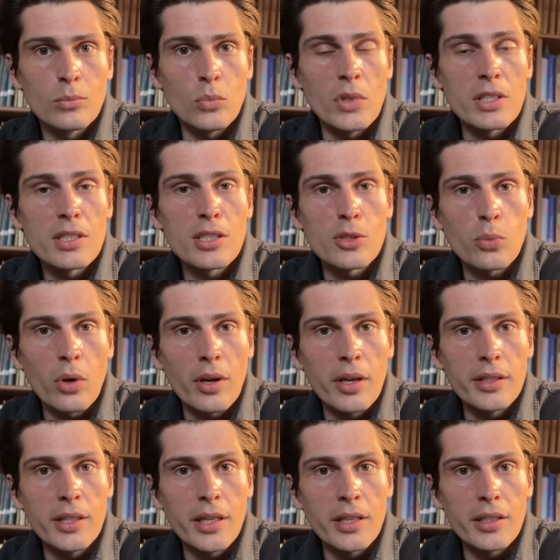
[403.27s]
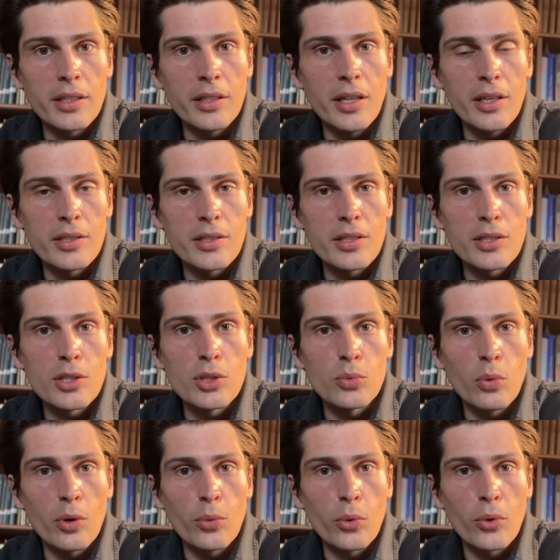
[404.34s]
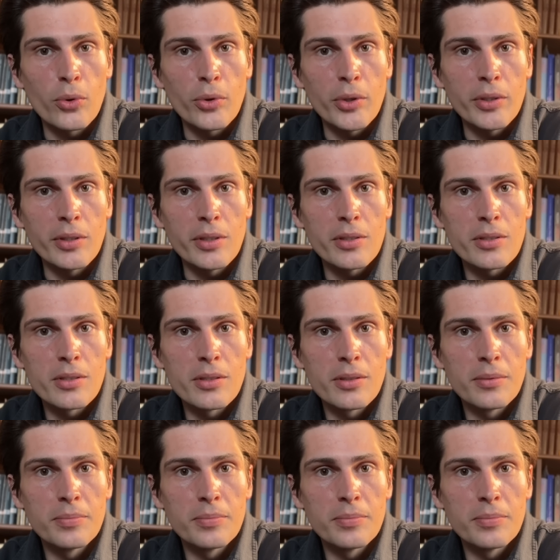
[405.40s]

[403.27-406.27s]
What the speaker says: This is what identity does. This is what worrying does.